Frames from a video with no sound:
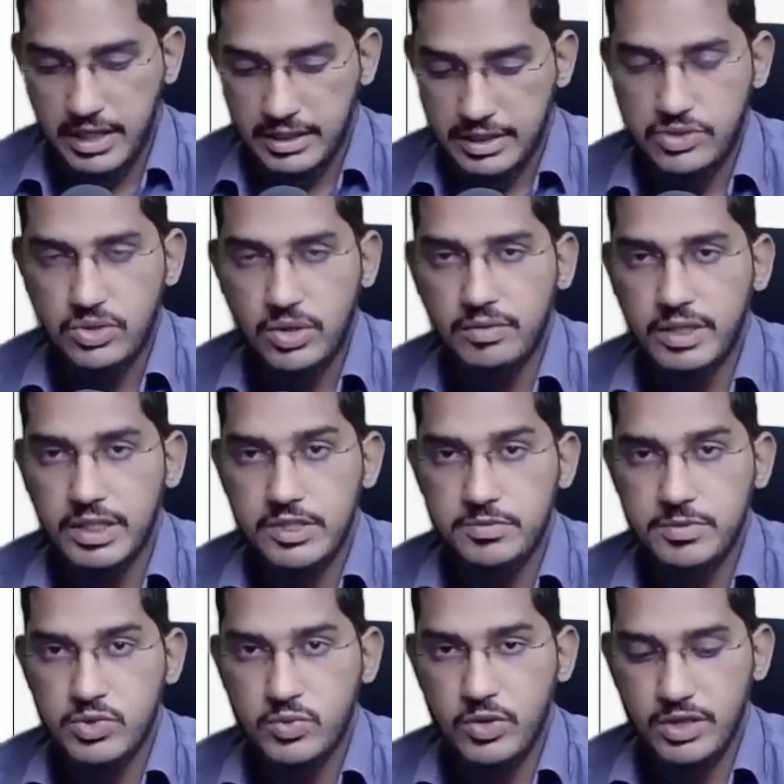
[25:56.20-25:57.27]
Test of details
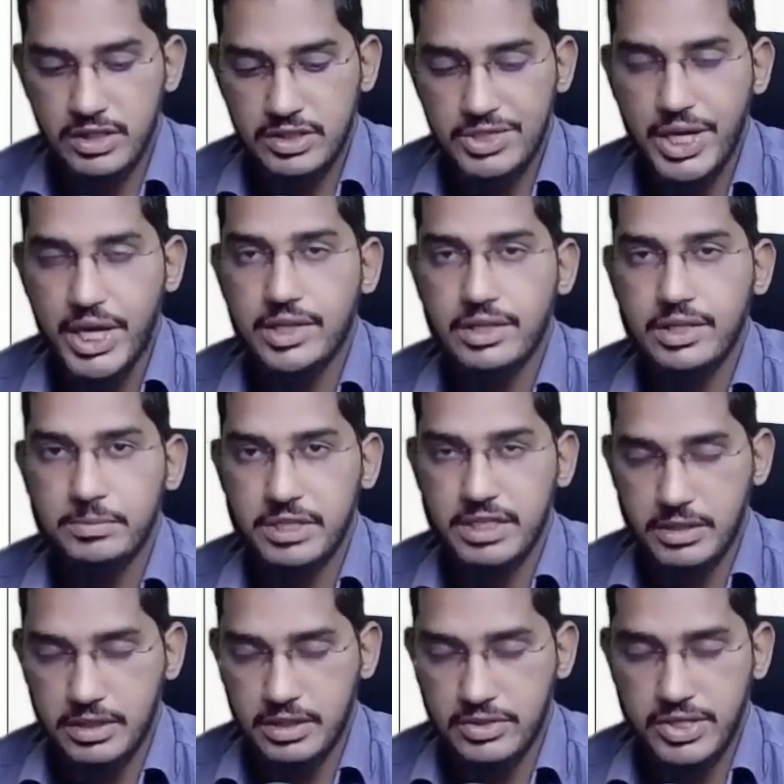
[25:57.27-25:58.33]
means what? Checking
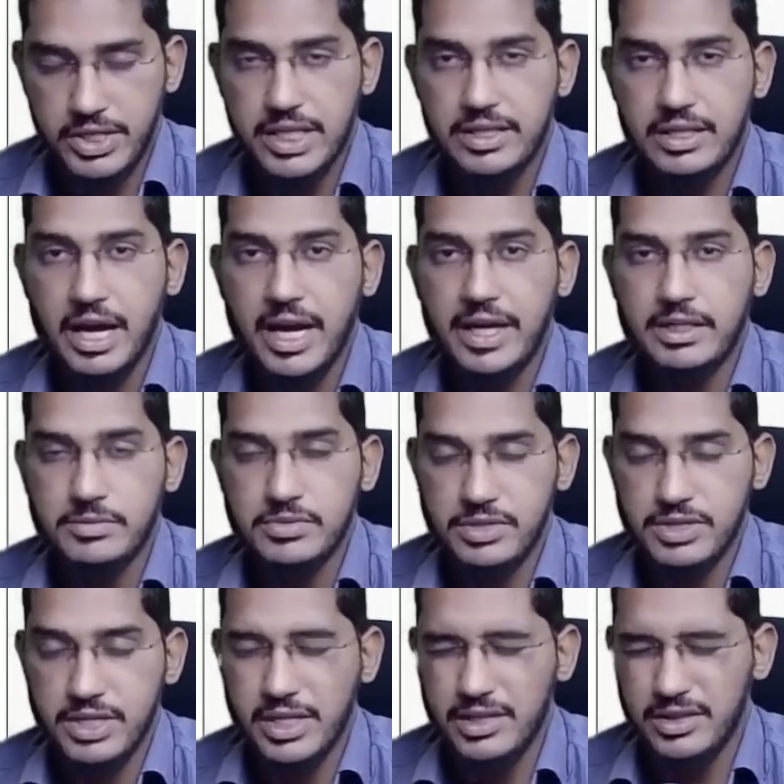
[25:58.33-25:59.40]
the items,
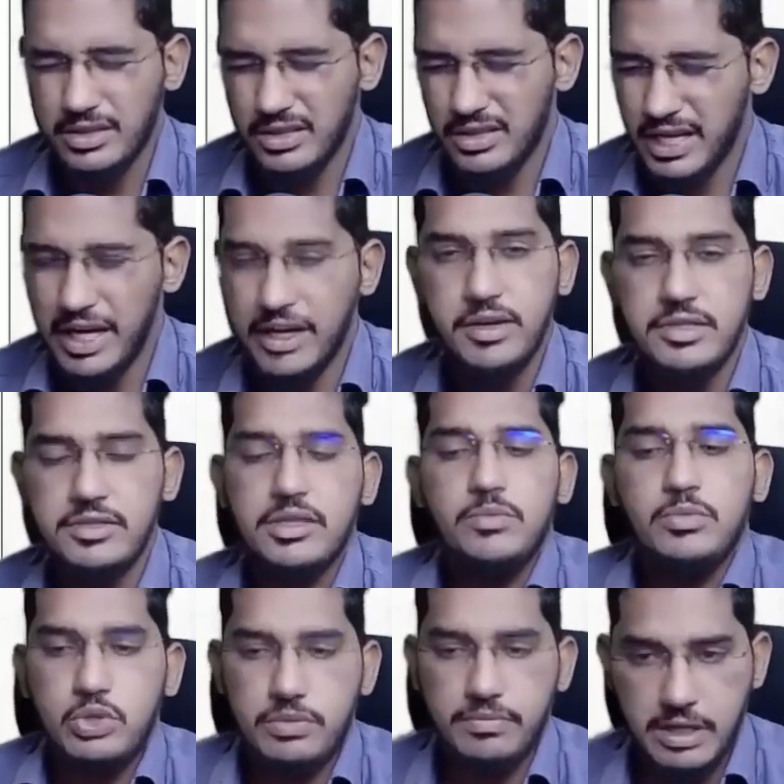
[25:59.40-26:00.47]
checking the entries in the
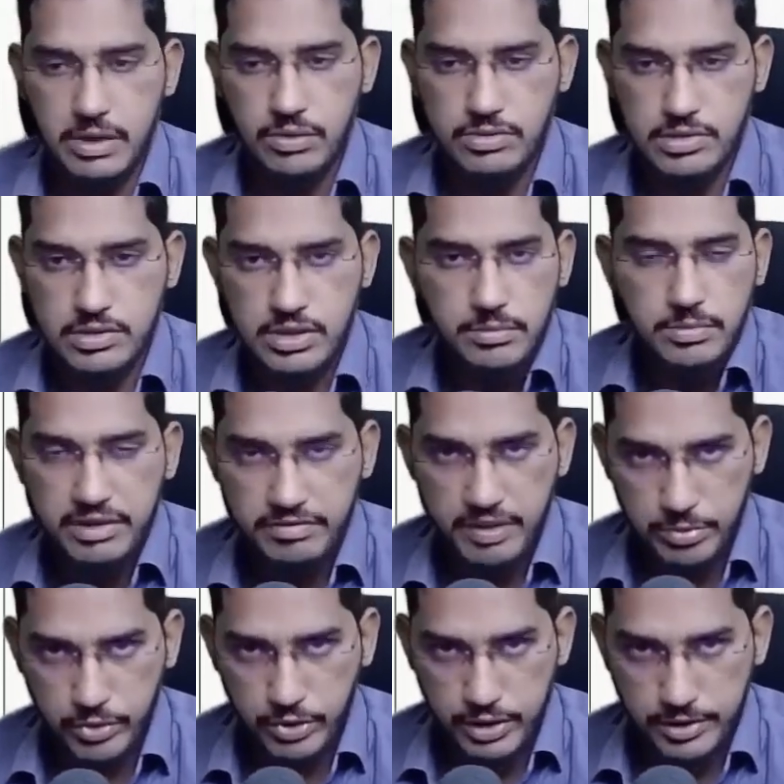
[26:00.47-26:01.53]
books of accounts. Simply, if I
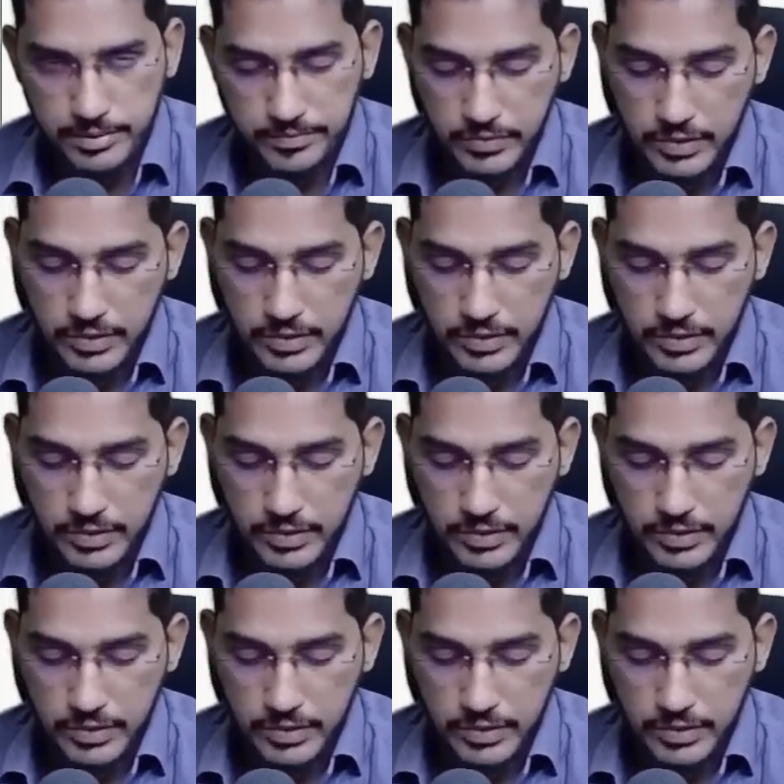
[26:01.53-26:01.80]
put it.